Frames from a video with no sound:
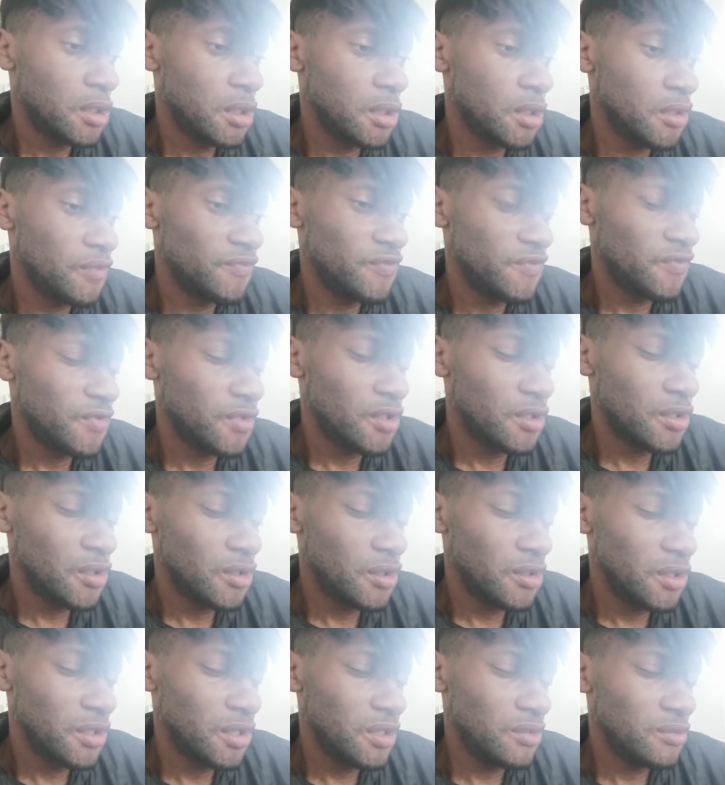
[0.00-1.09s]
You know, if you've got
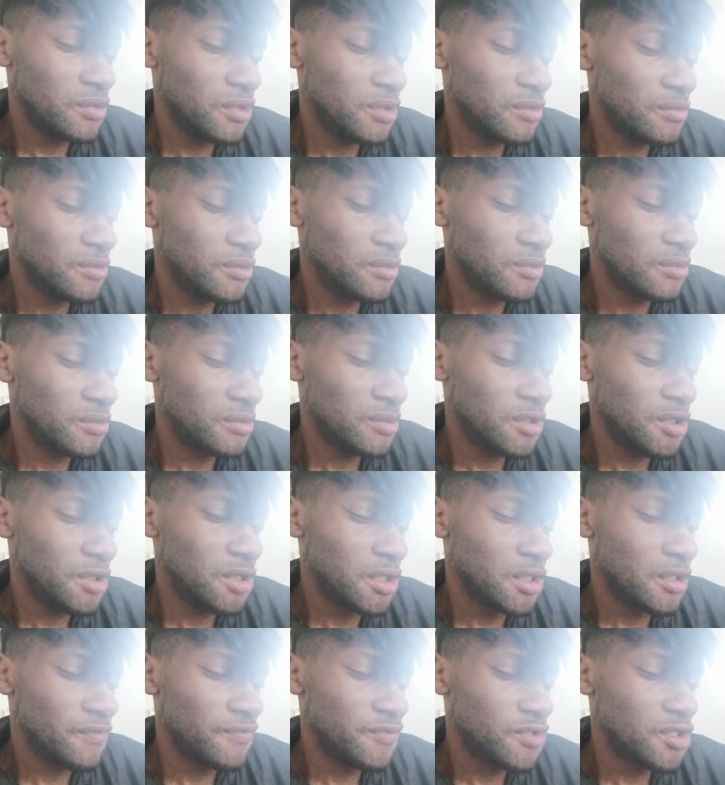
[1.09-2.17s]
like you
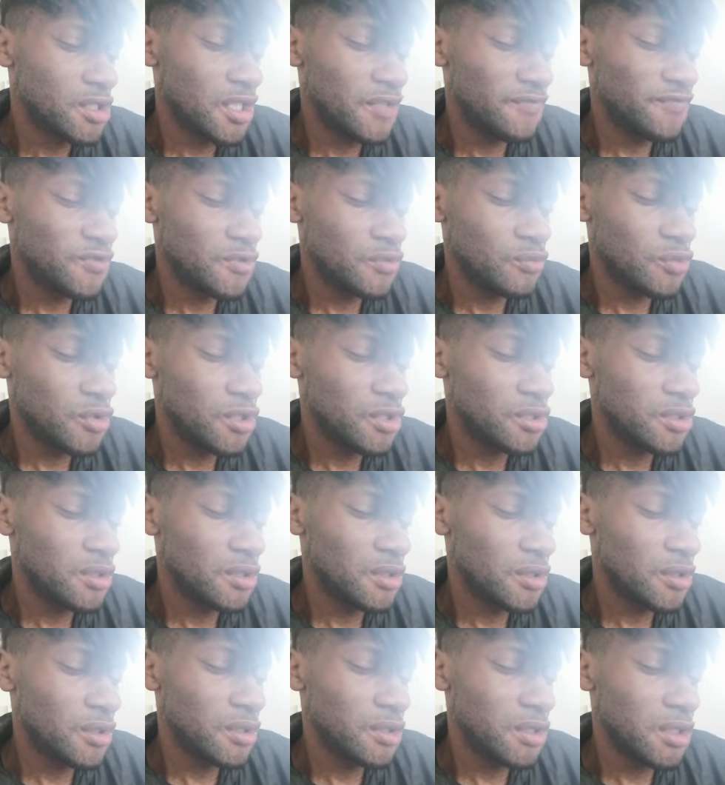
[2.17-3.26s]
know, if you're
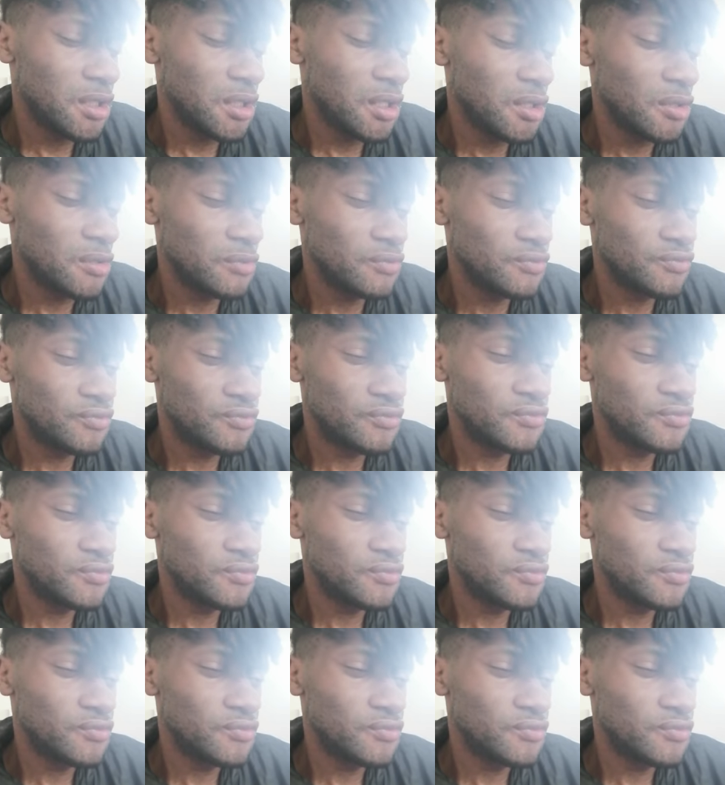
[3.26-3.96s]
earning like, you know,